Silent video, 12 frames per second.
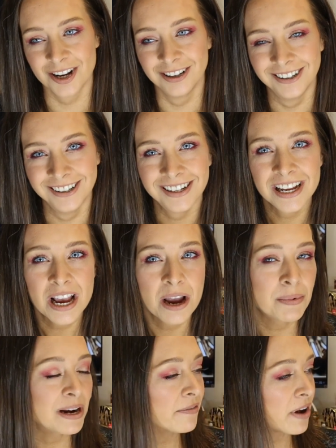I
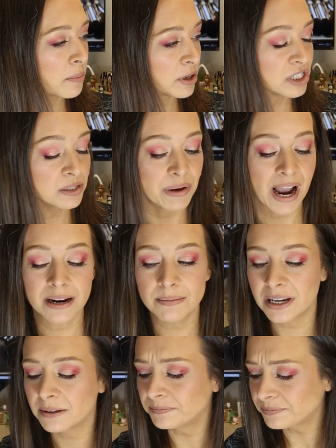mean, I've got brushes behind
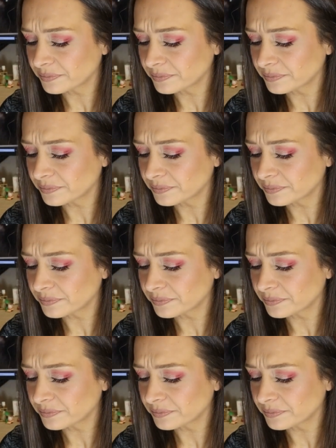me.